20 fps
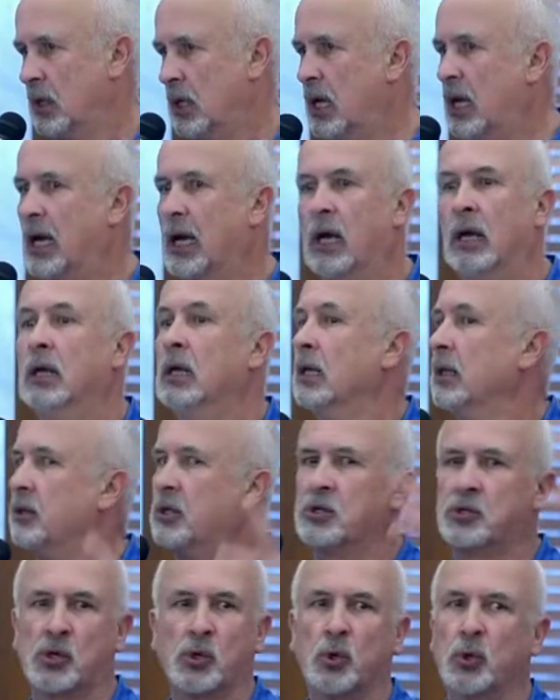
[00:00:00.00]
Uh,
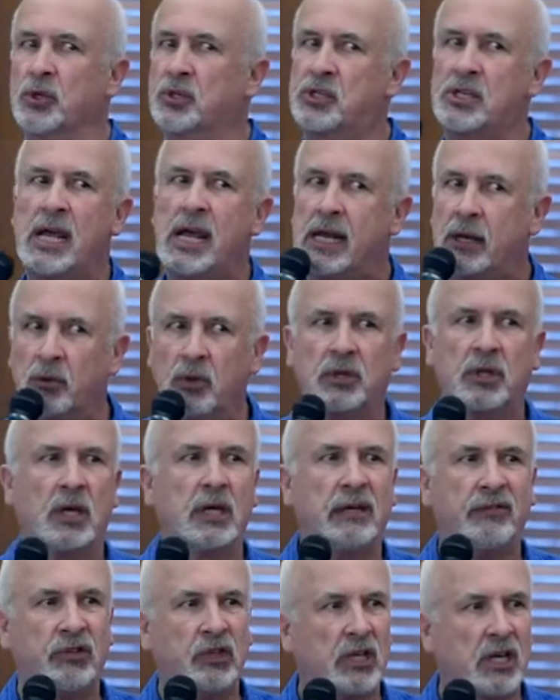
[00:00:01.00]
there's an old saying with
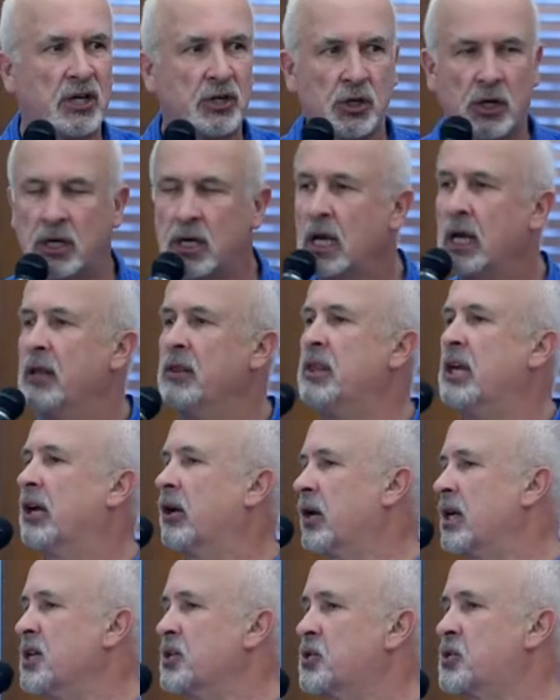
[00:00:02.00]
aviation,
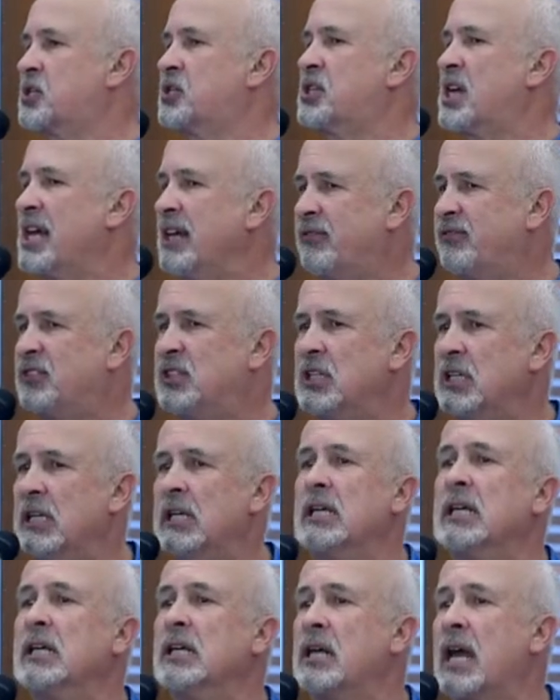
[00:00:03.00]
there is
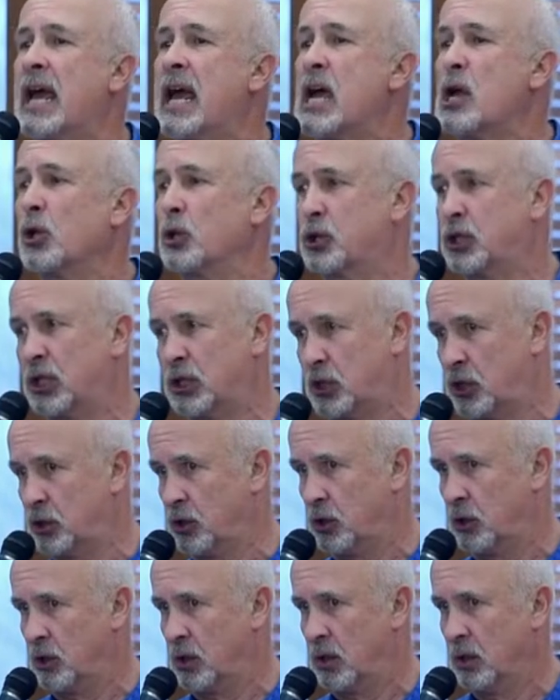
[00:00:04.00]
safety in
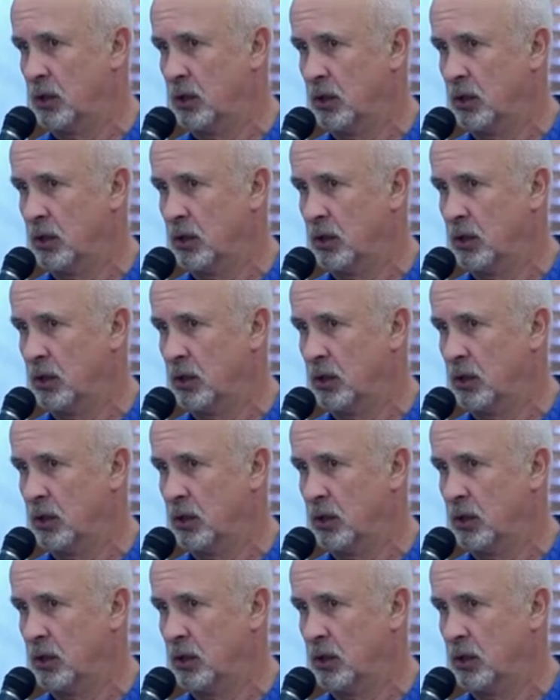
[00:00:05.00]
altitude.